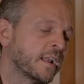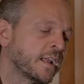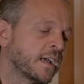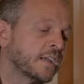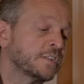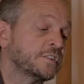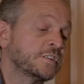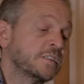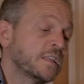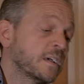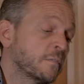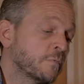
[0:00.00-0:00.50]
And
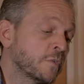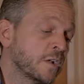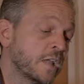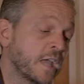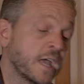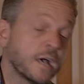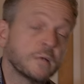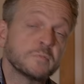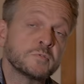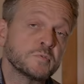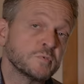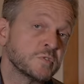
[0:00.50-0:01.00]
actually that
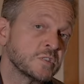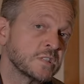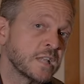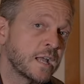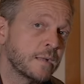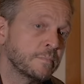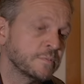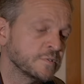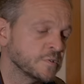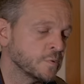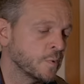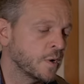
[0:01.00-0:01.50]
really helps with
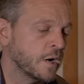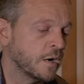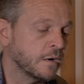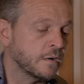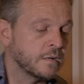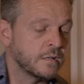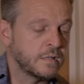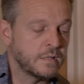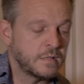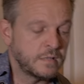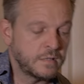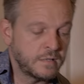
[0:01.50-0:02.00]
slap as
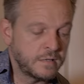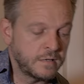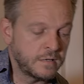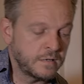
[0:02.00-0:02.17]
well.